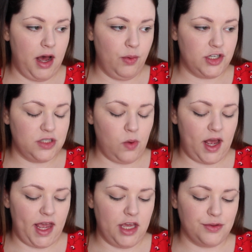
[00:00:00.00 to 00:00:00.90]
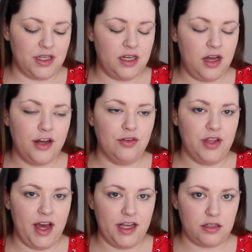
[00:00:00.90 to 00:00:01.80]
which is why I use it under
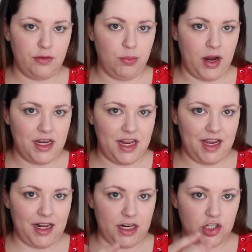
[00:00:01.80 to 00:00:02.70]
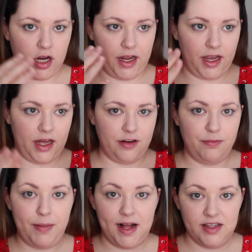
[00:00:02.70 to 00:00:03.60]
the eyes for brightening, and I try and kind
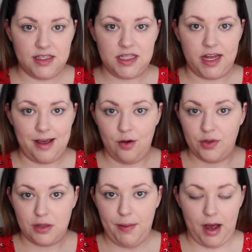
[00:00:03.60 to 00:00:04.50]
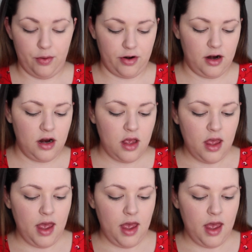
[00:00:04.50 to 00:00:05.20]
of balance that out with the powder.